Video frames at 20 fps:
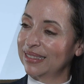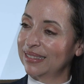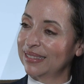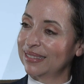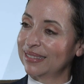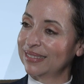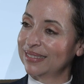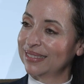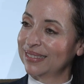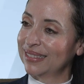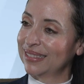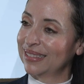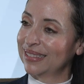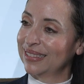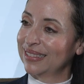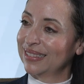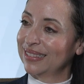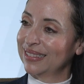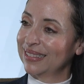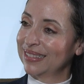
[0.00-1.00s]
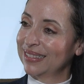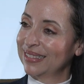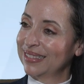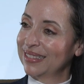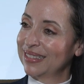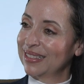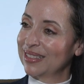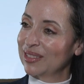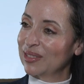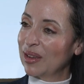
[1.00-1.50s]
And mm-hmm.
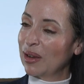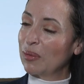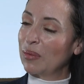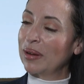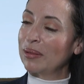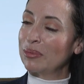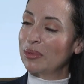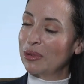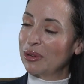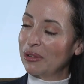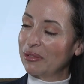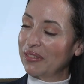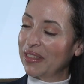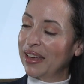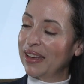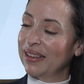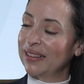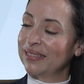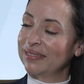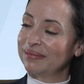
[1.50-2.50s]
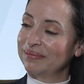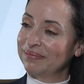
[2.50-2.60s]
So I want more of that.